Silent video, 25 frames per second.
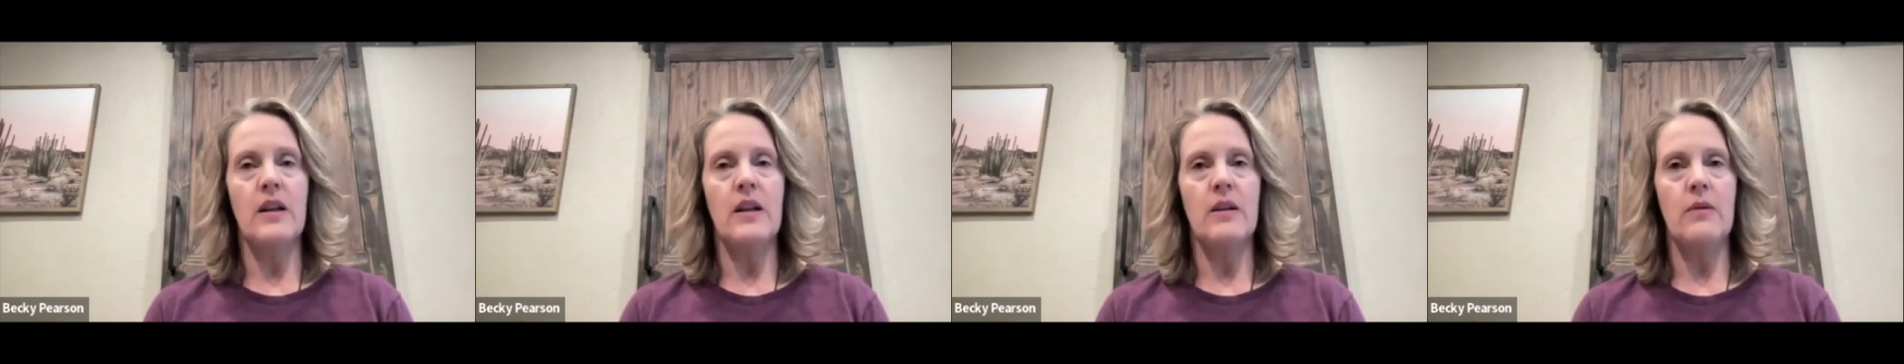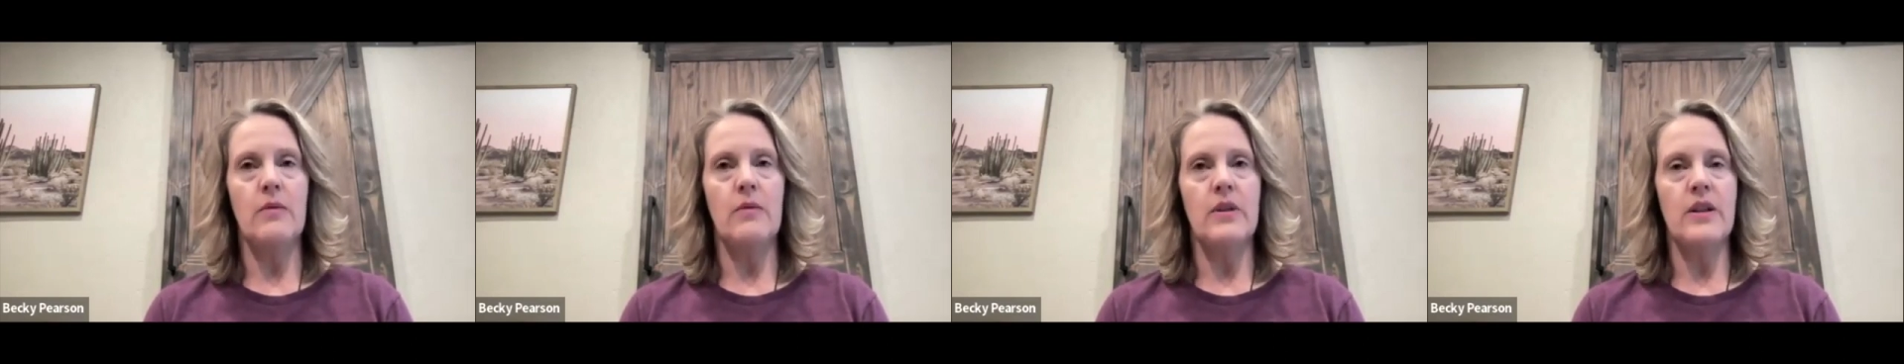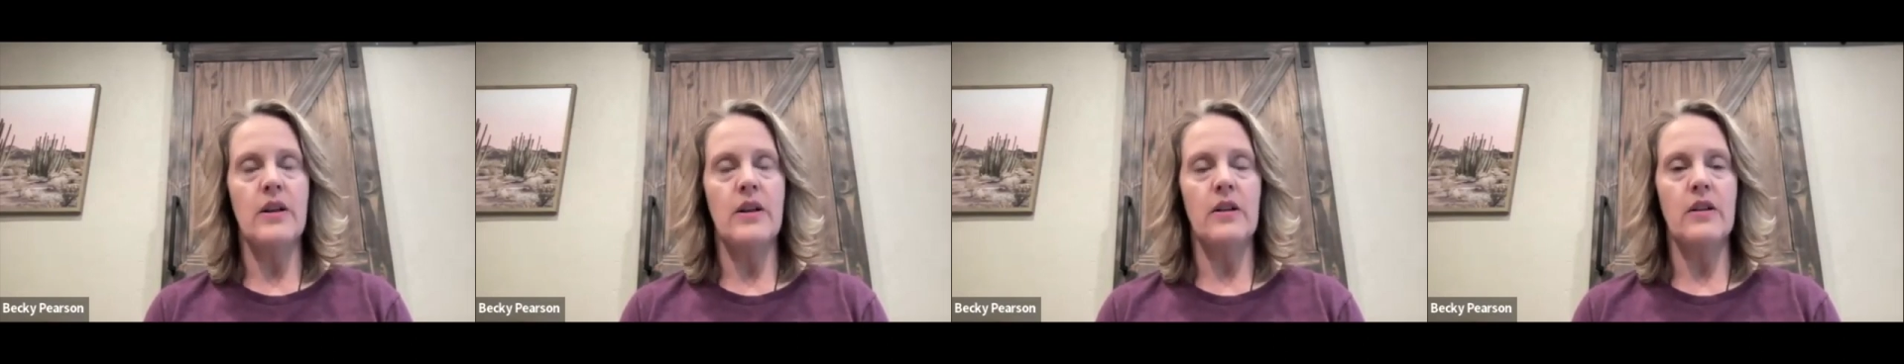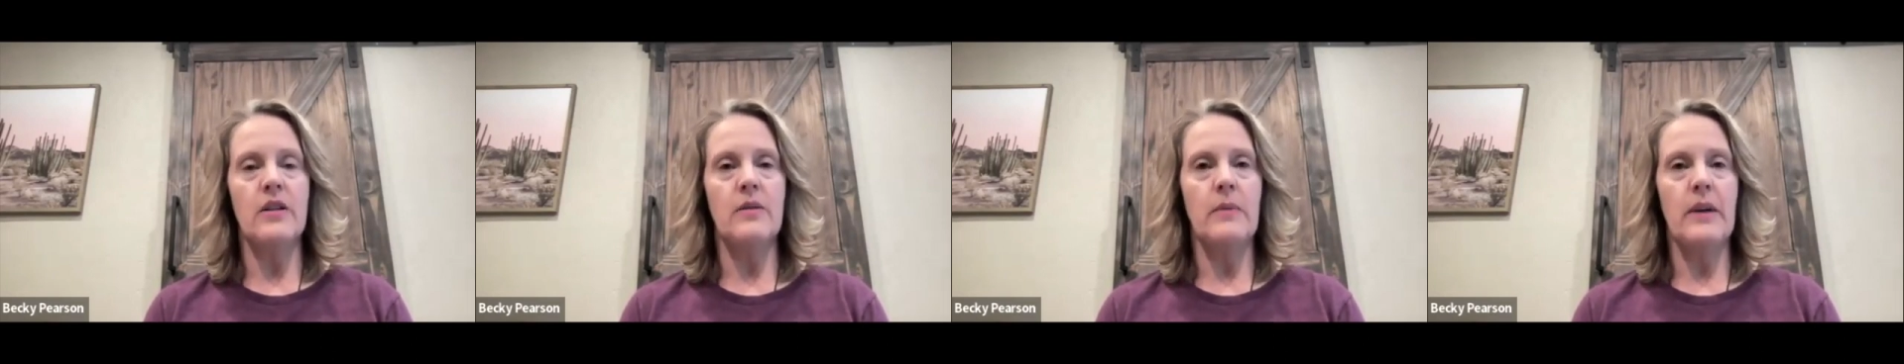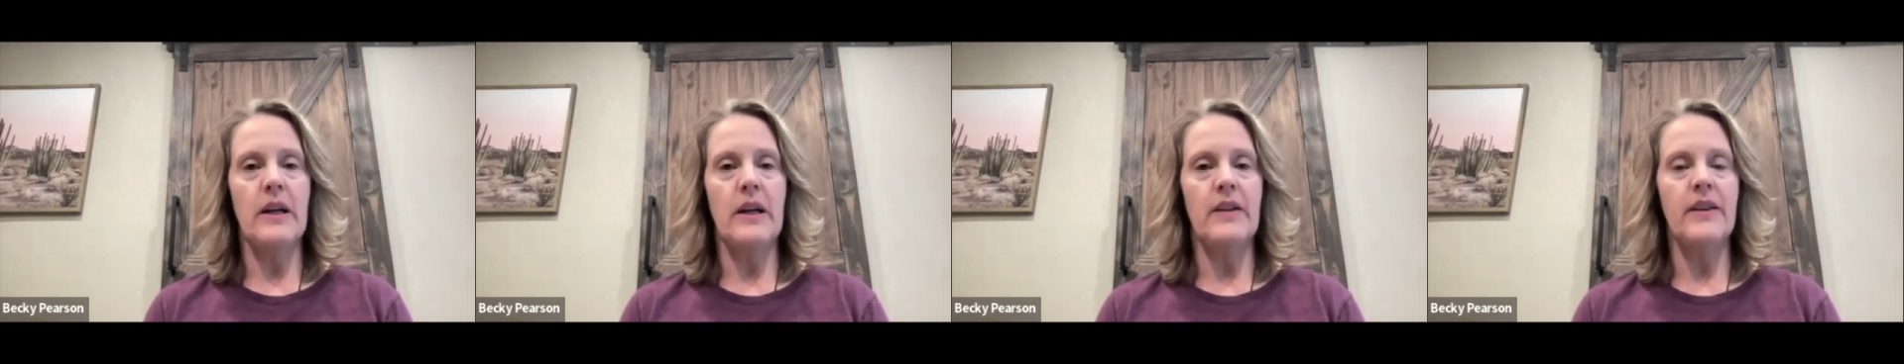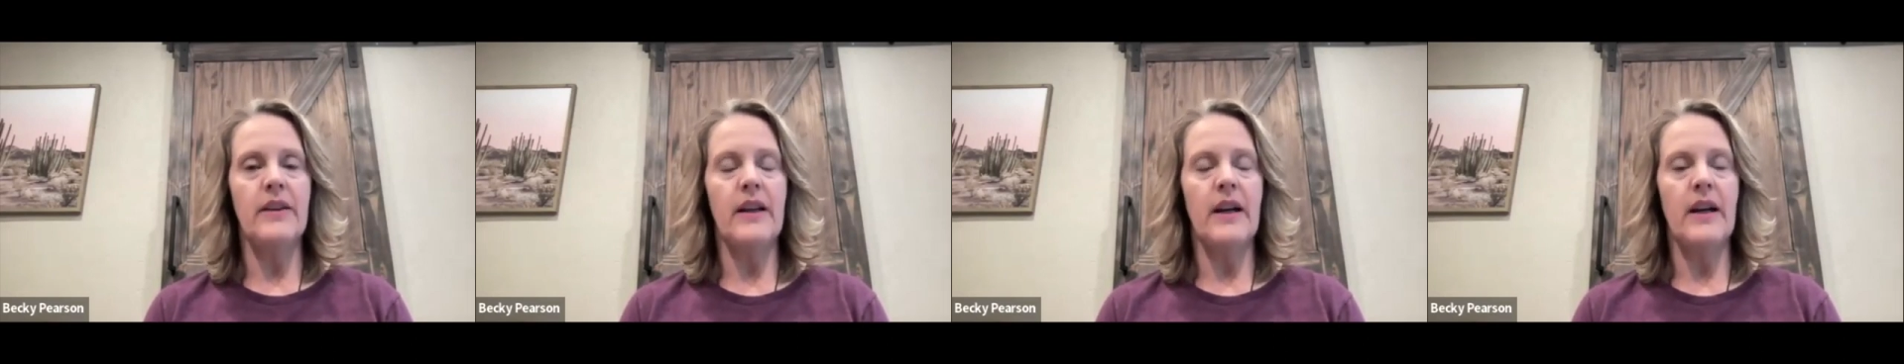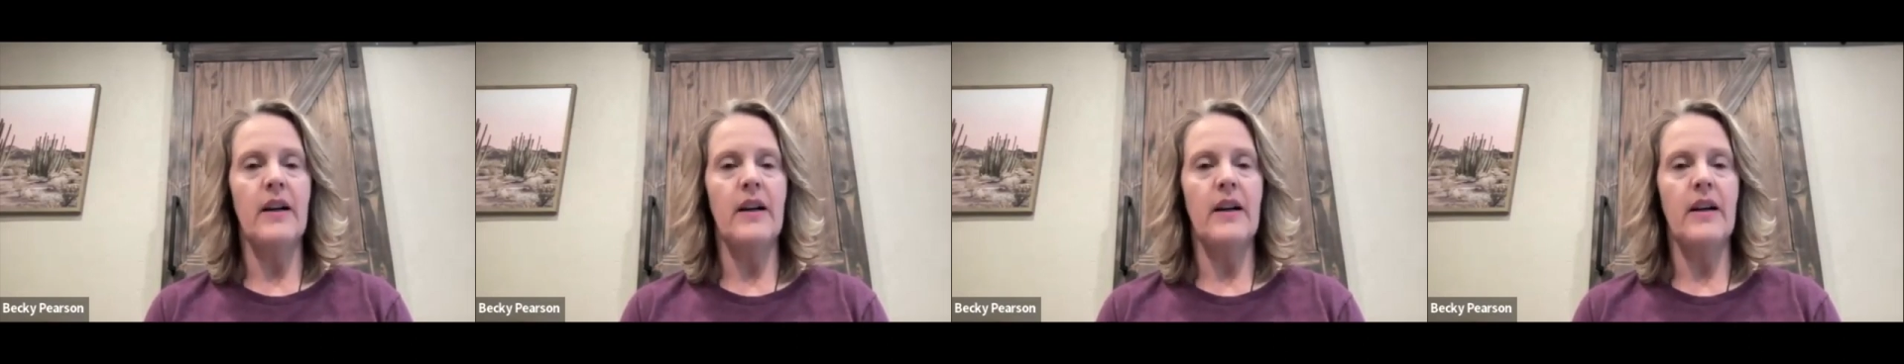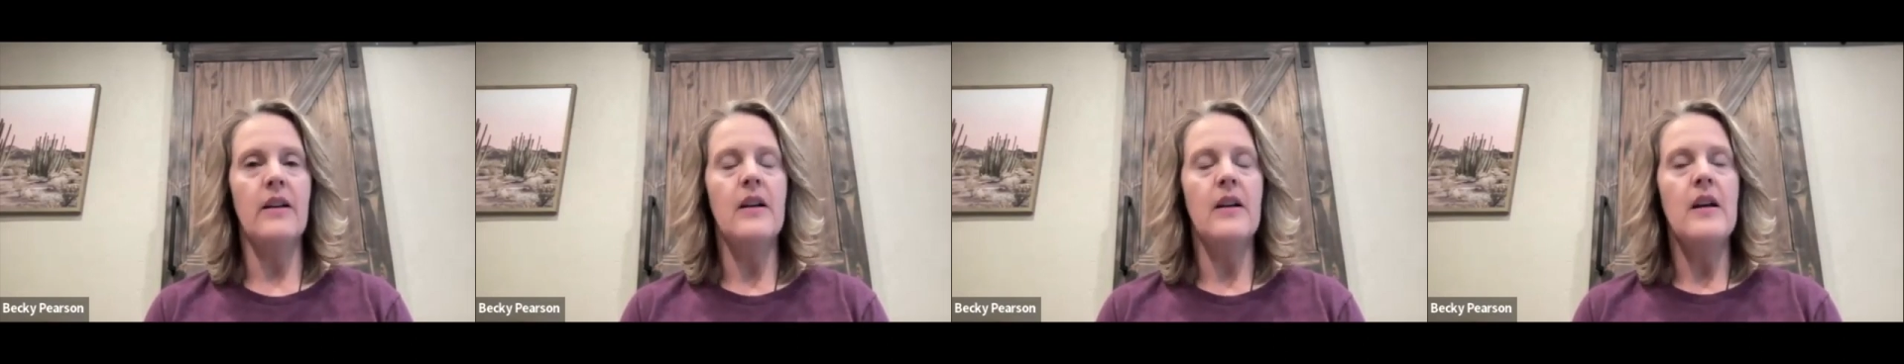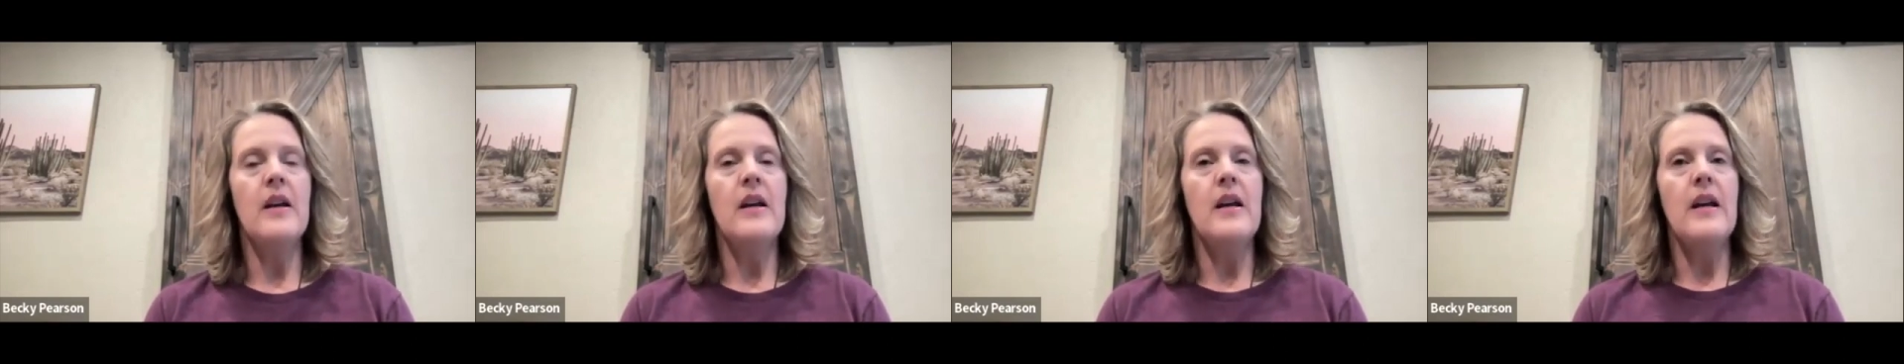we talked about that.